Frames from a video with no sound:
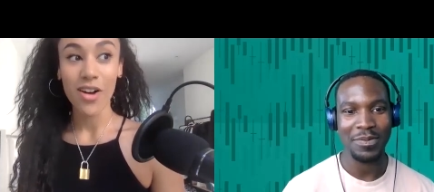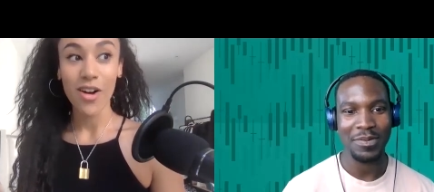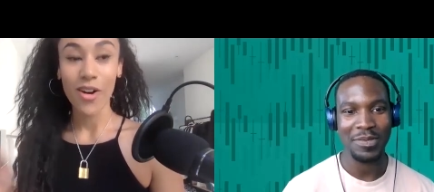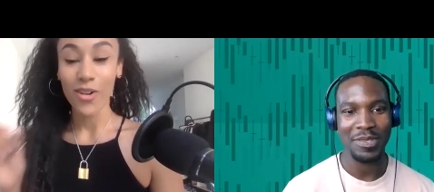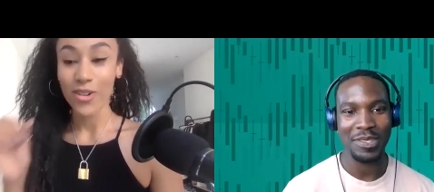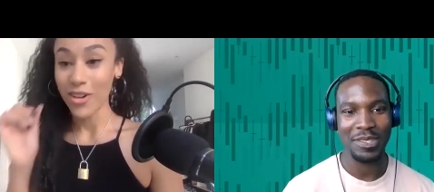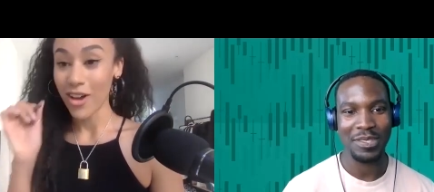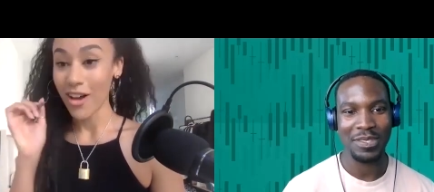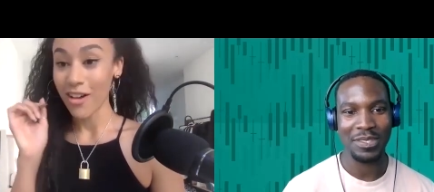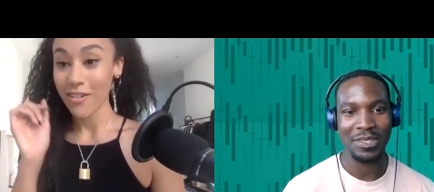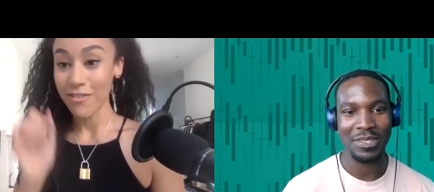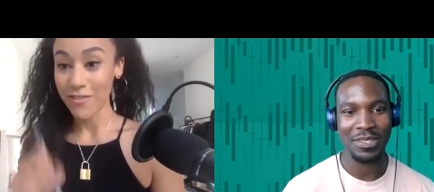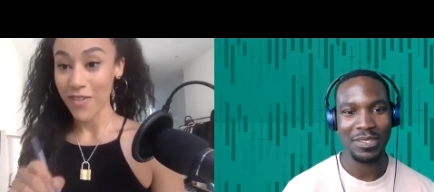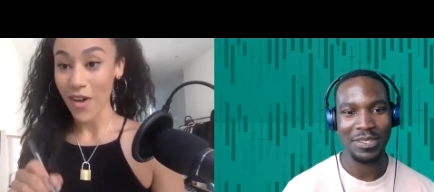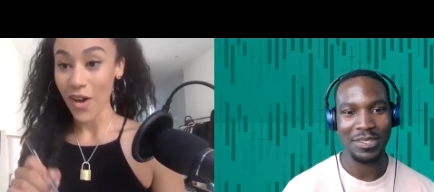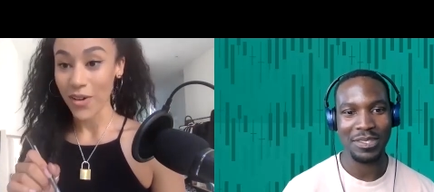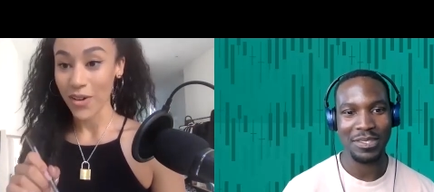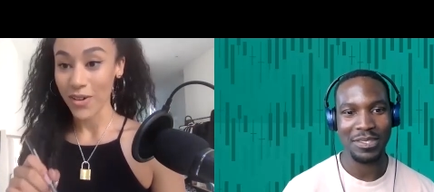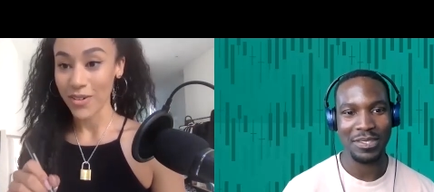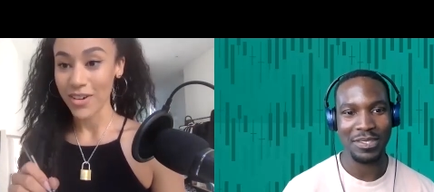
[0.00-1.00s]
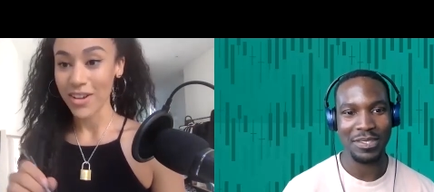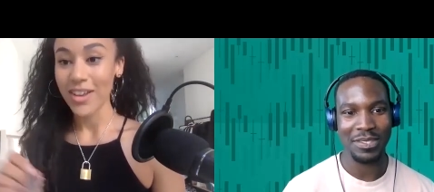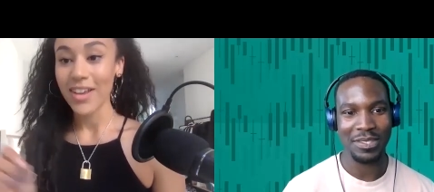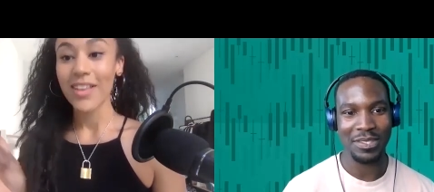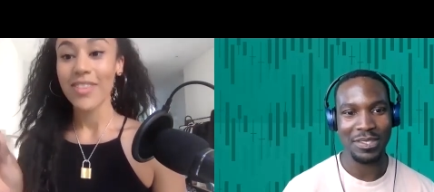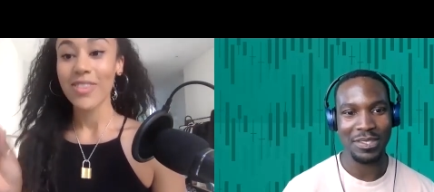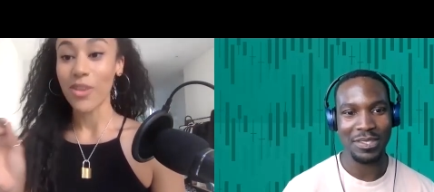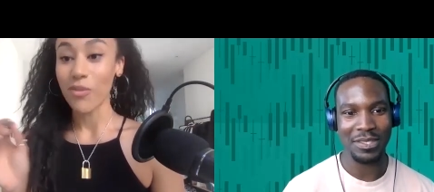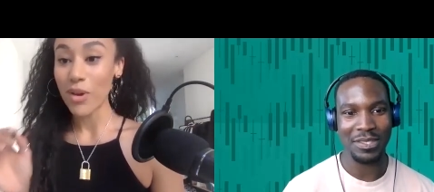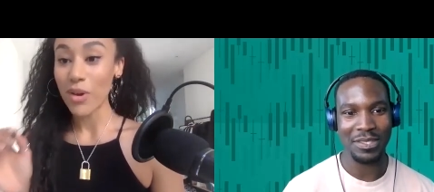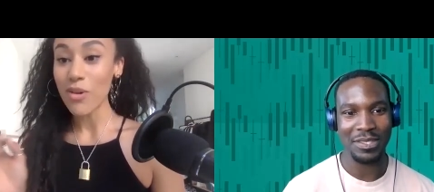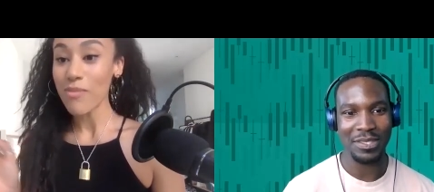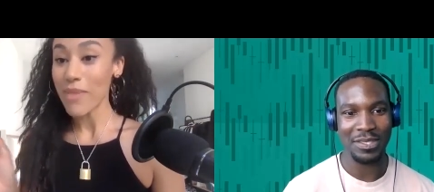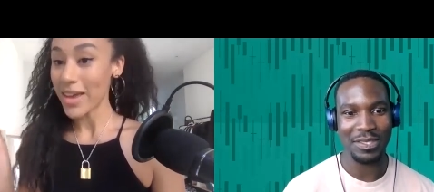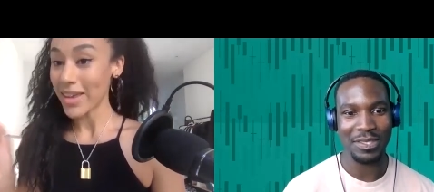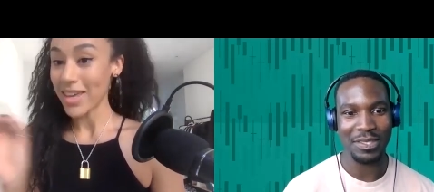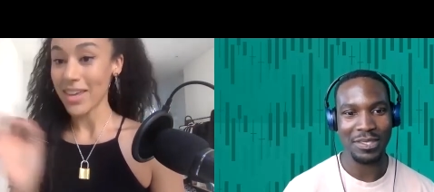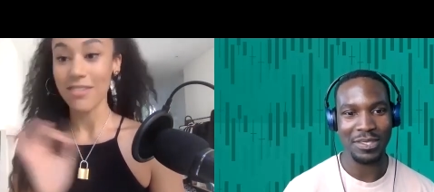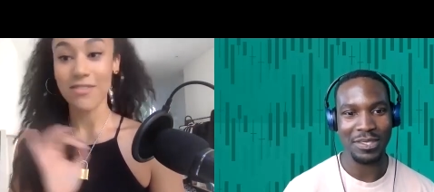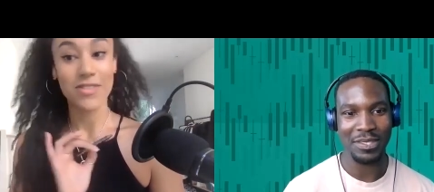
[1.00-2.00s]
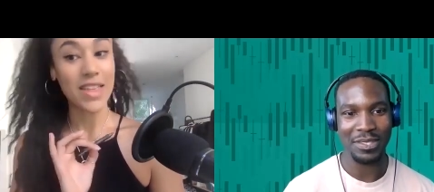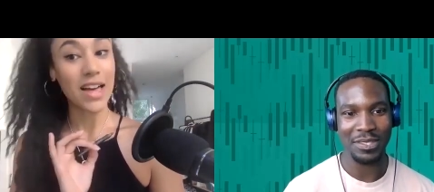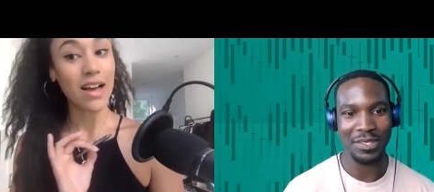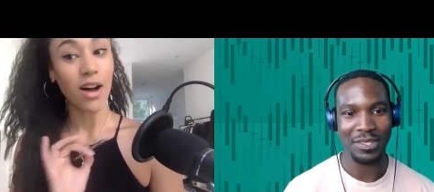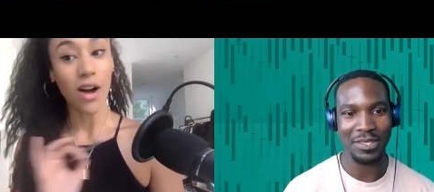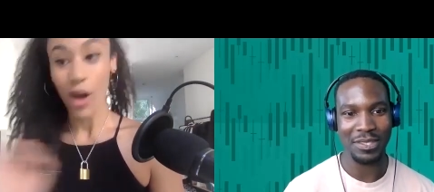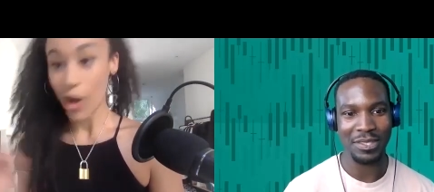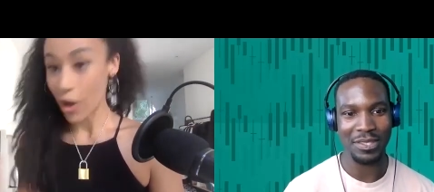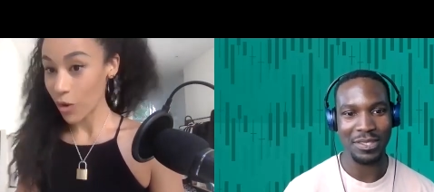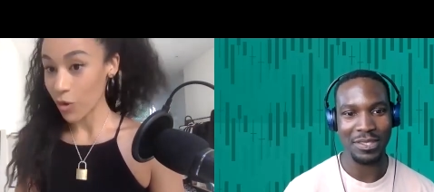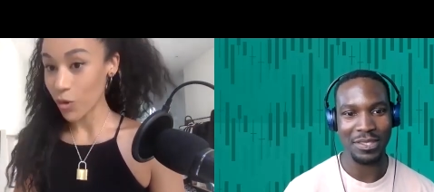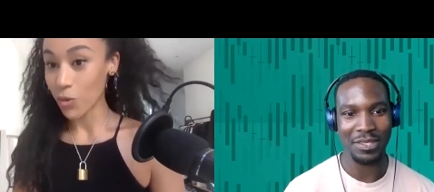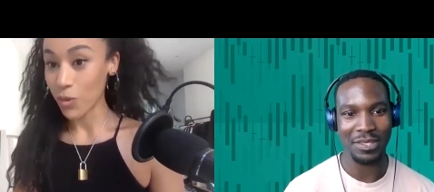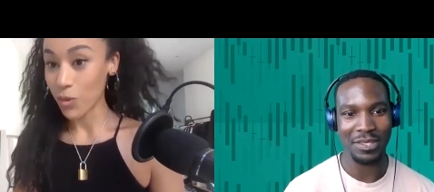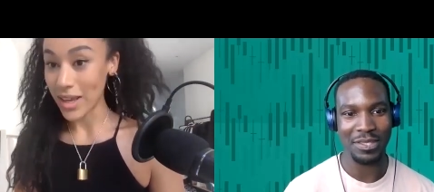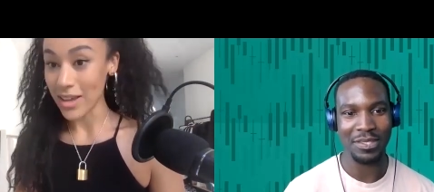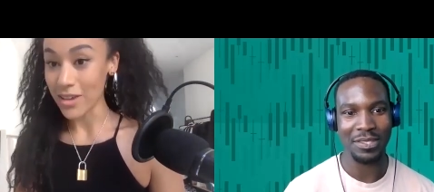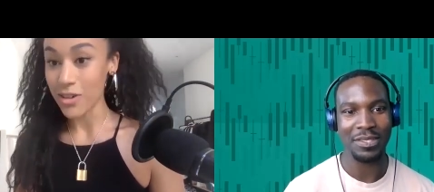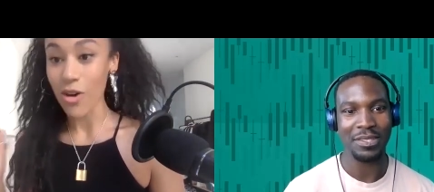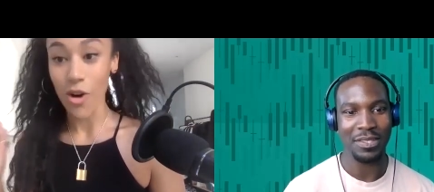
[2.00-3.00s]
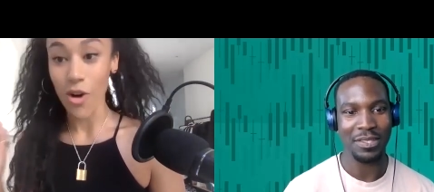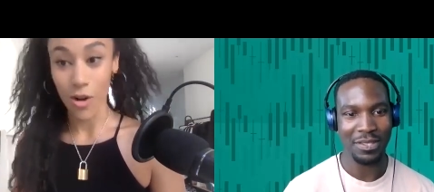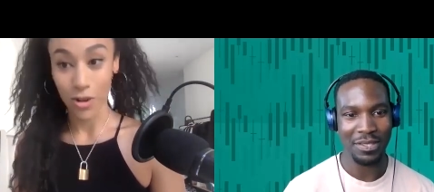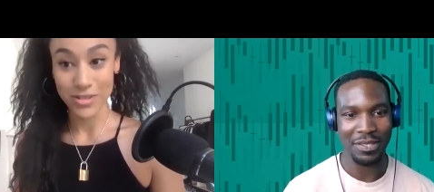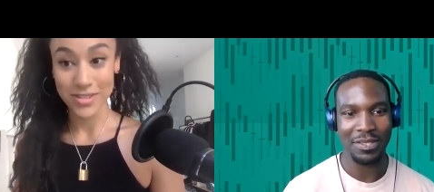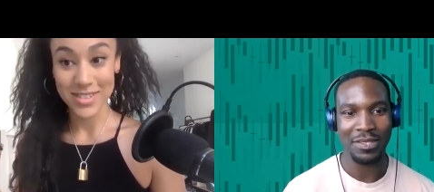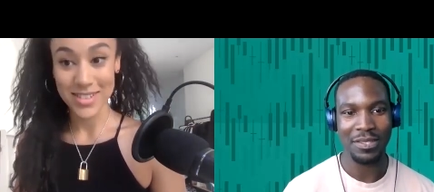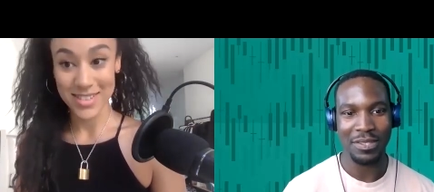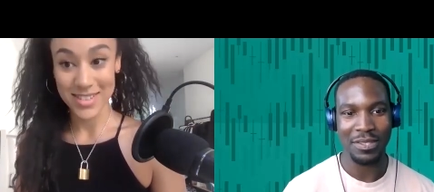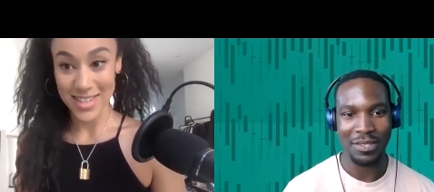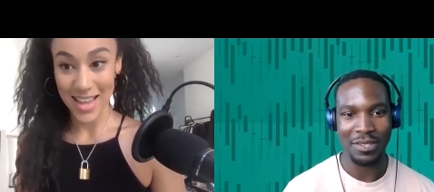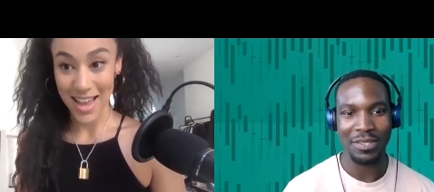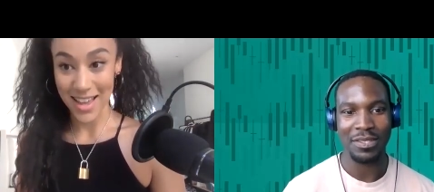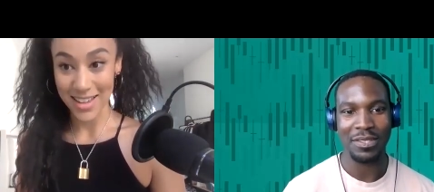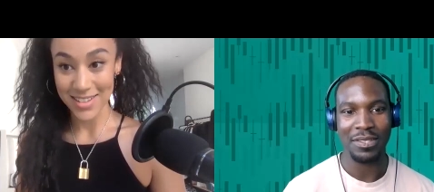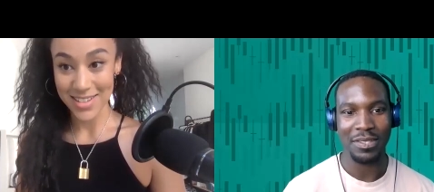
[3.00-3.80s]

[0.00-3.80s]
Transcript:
Speaker 1: on her phone than we were making for that whole week on set.